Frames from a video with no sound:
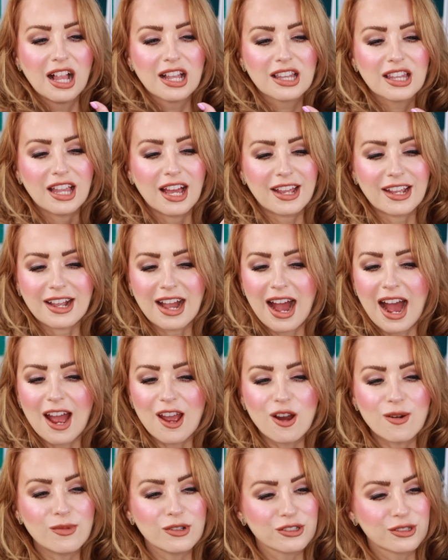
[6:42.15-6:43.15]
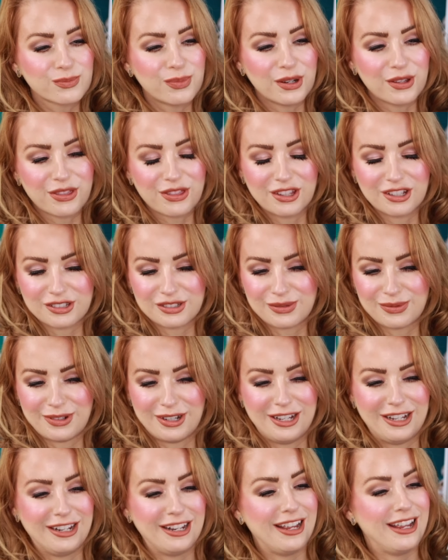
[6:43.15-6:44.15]
Like, I almost put this
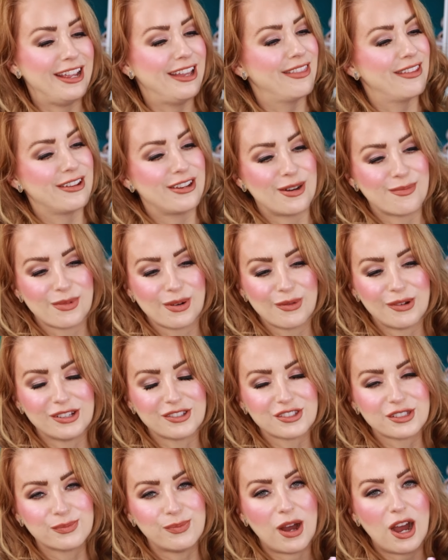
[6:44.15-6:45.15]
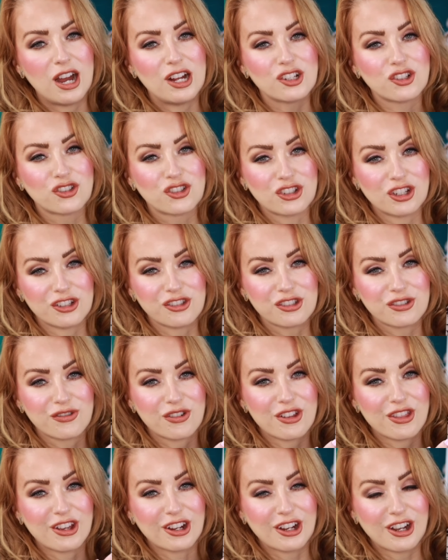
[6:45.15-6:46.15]
one in the number one spot just
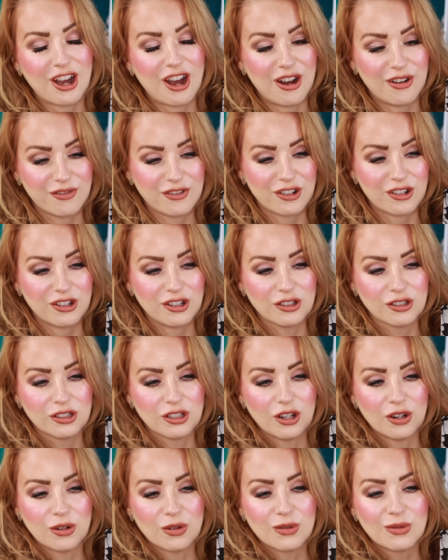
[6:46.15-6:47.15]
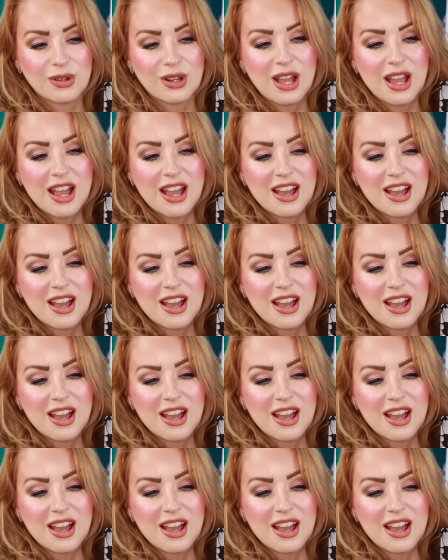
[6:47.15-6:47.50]
for the cover alone.